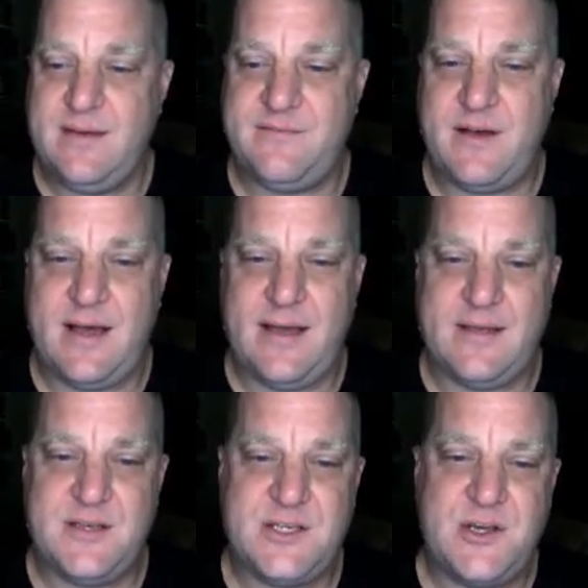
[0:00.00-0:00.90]
If
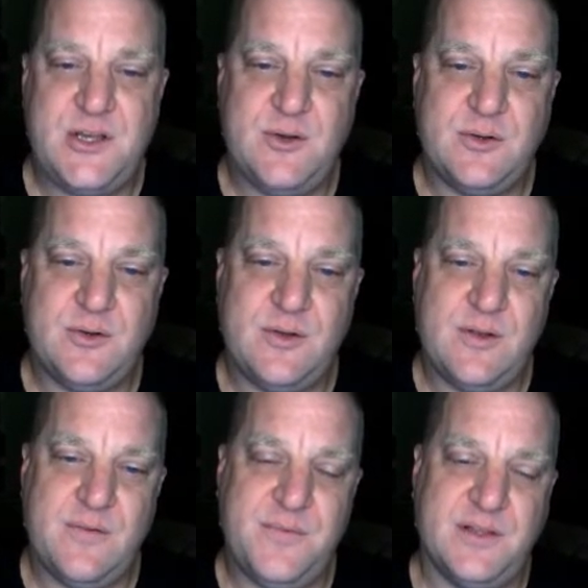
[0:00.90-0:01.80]
I show you
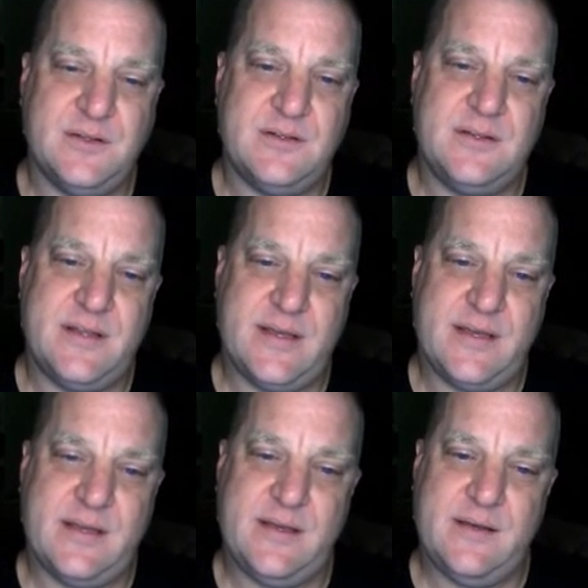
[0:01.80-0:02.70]

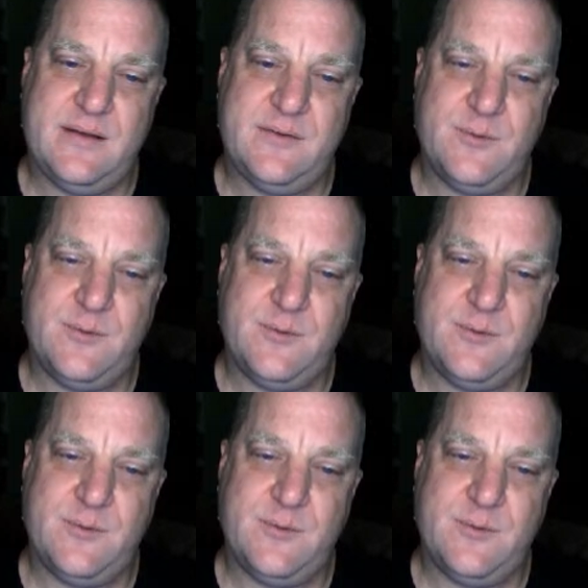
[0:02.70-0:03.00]
the